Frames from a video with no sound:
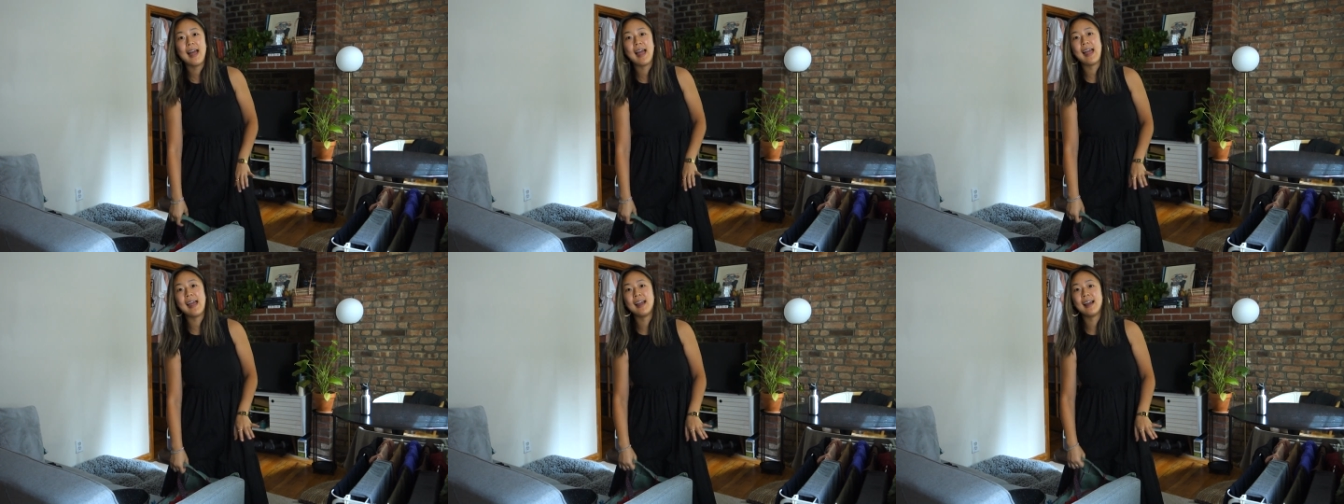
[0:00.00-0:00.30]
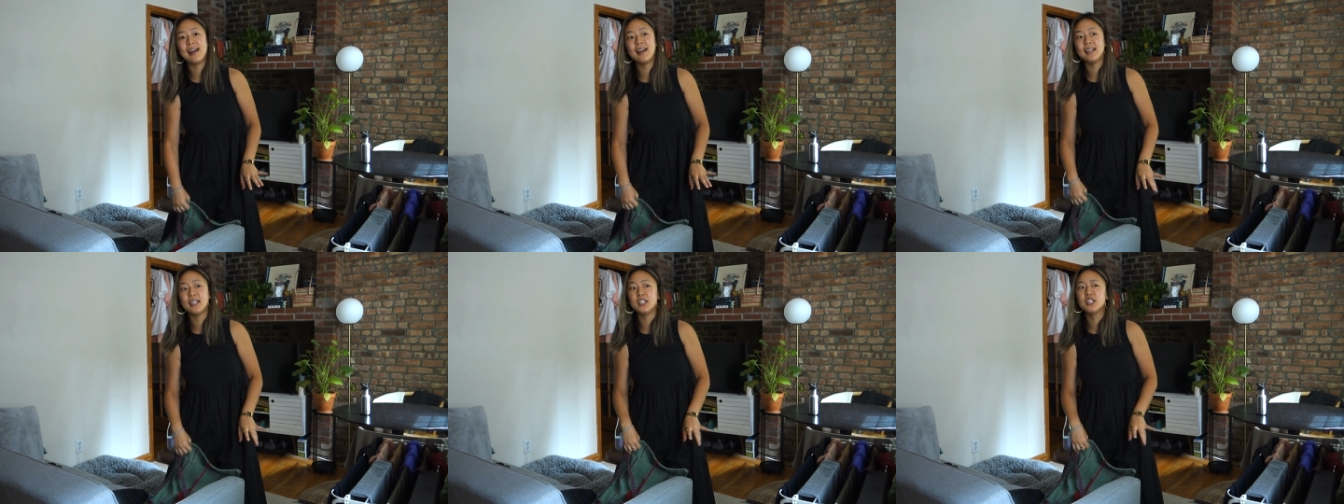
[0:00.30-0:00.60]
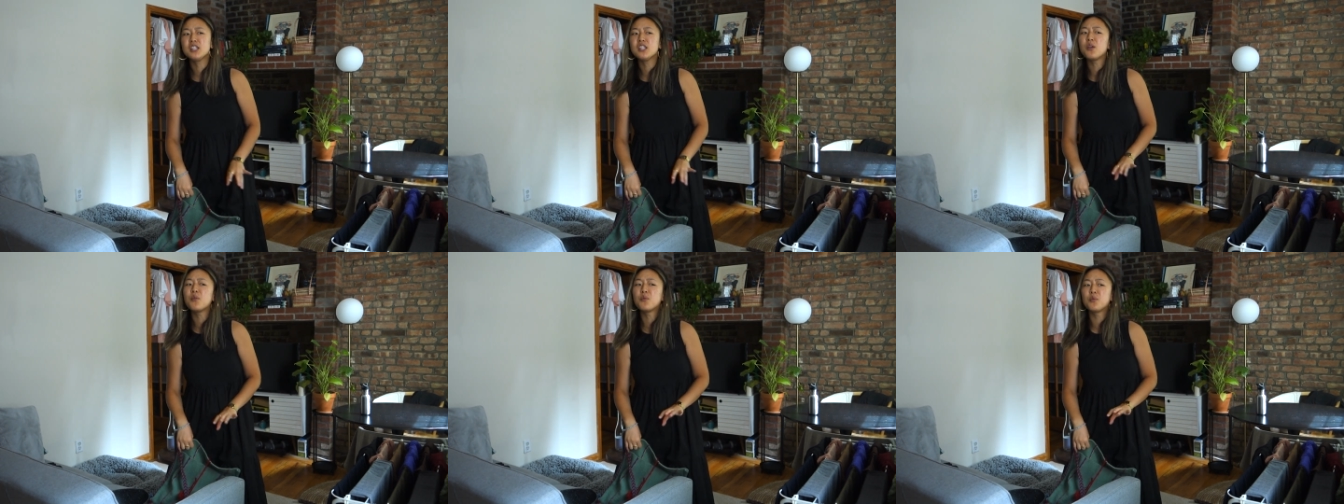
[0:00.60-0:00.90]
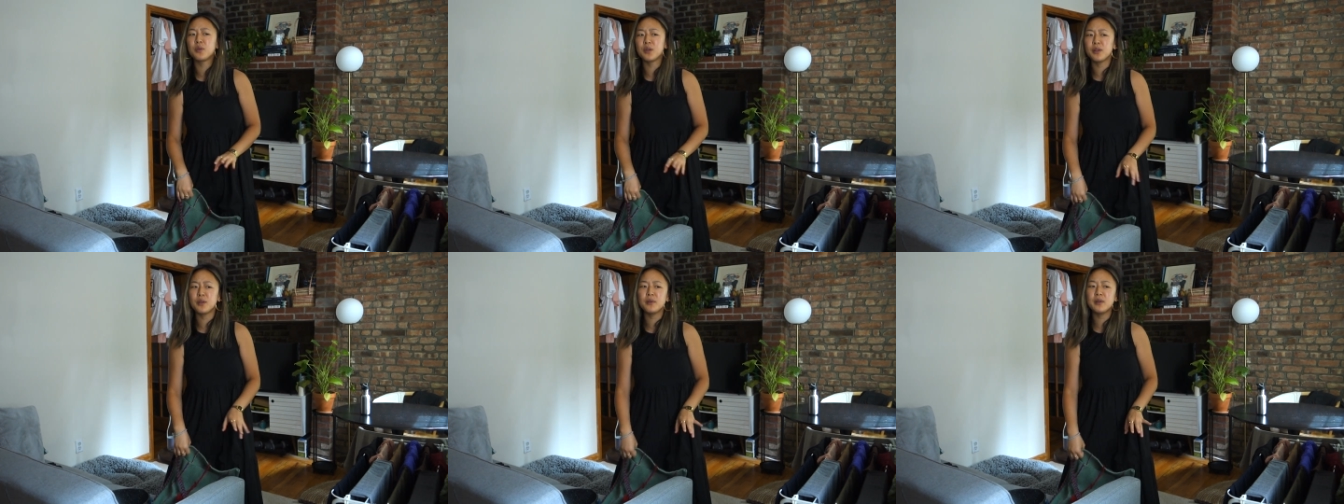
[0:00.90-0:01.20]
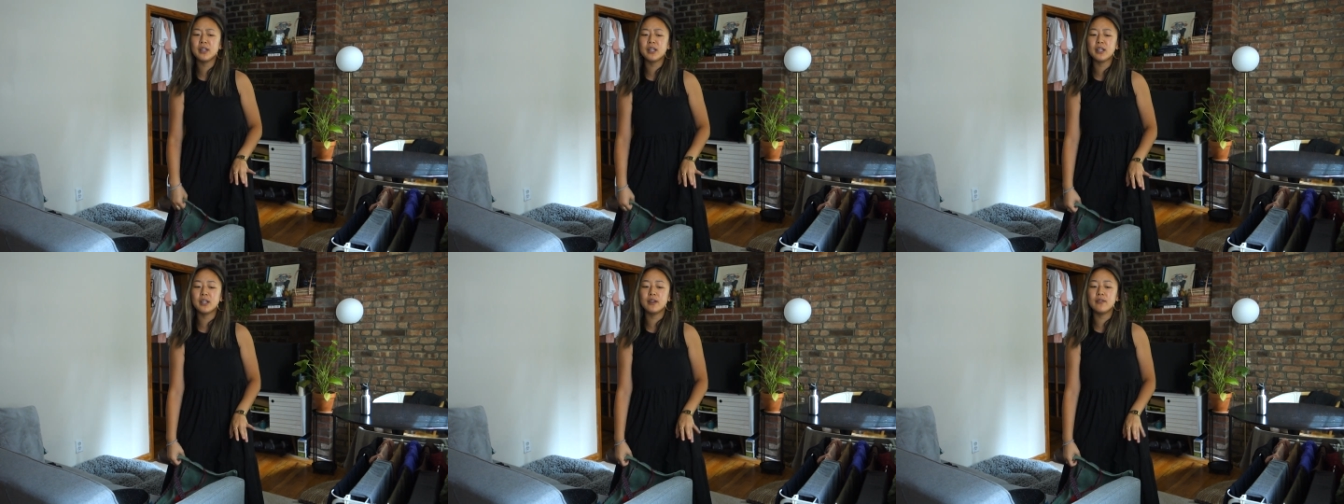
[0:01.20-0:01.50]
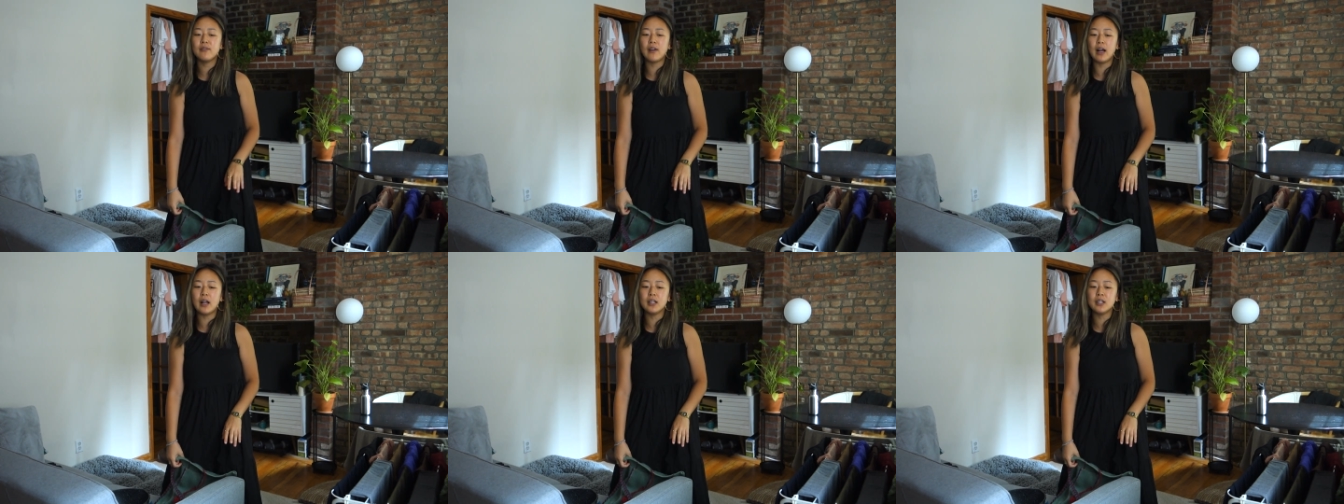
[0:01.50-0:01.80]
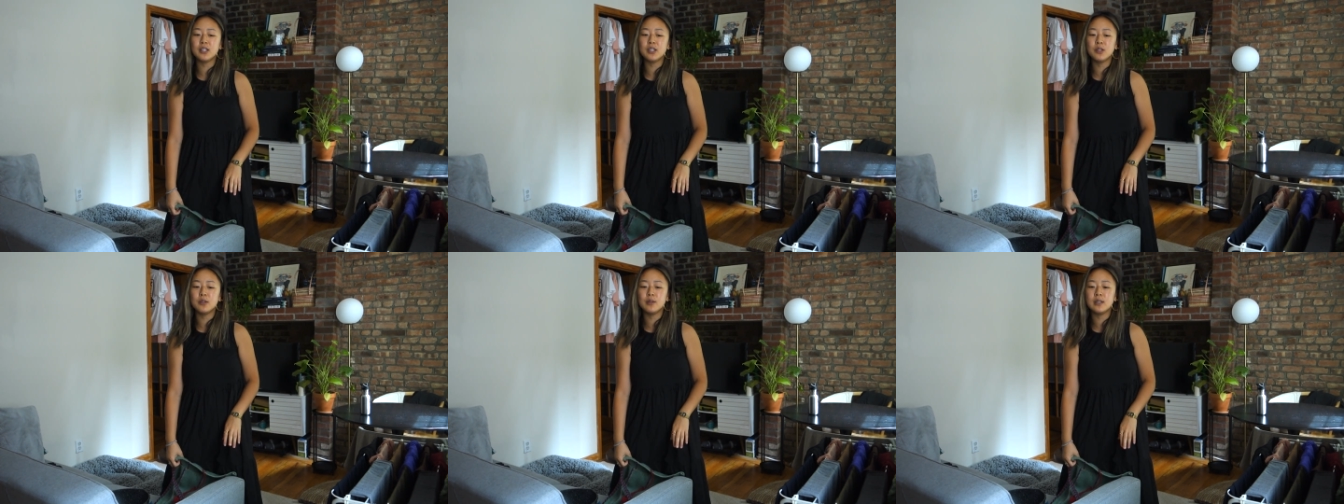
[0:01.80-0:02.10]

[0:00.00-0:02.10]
and it's really, really good value.